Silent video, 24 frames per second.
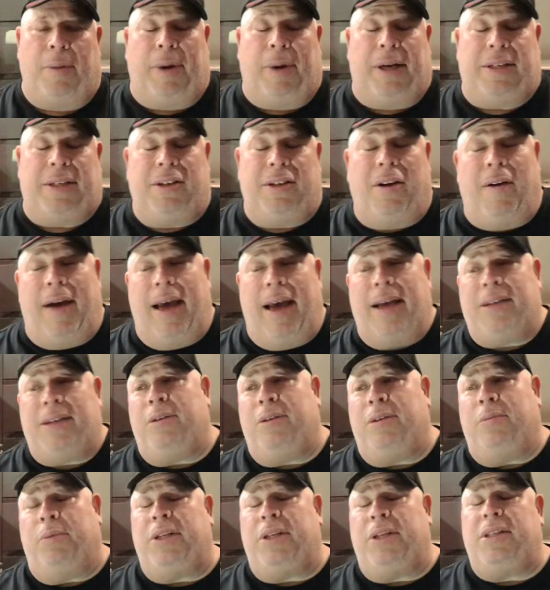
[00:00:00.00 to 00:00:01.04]
No, actually,
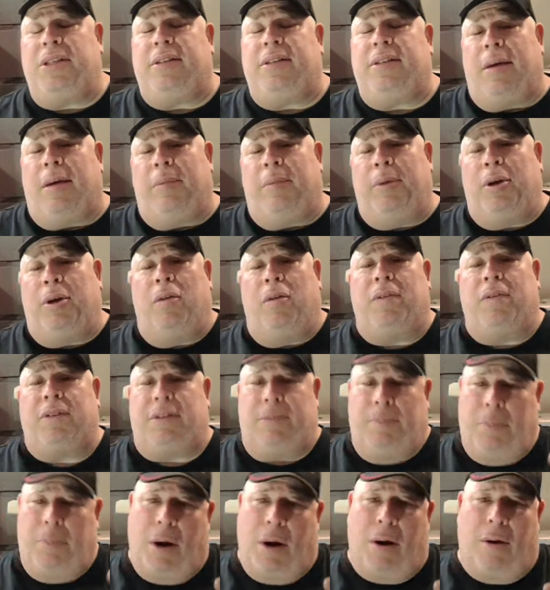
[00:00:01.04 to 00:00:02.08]
Richie's coming over
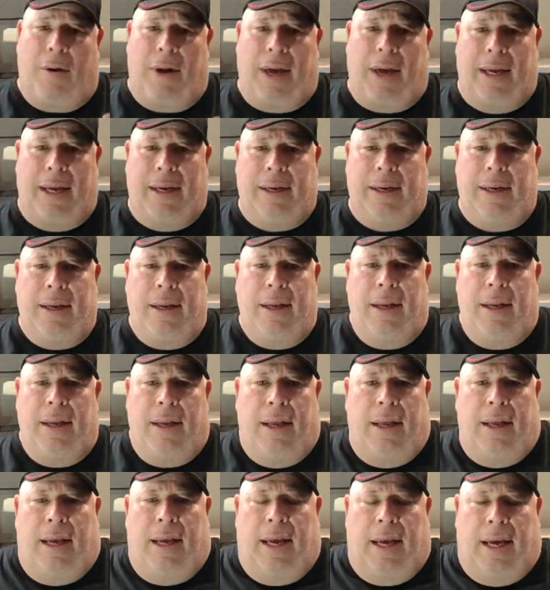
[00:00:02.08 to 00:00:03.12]
tomorrow night
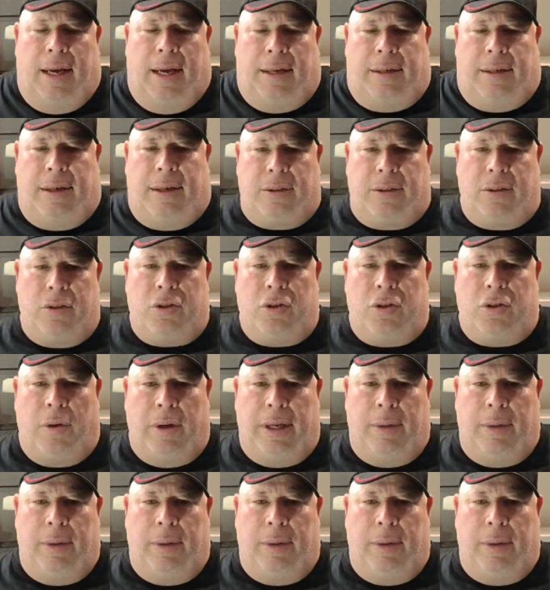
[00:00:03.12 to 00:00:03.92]
and to join in.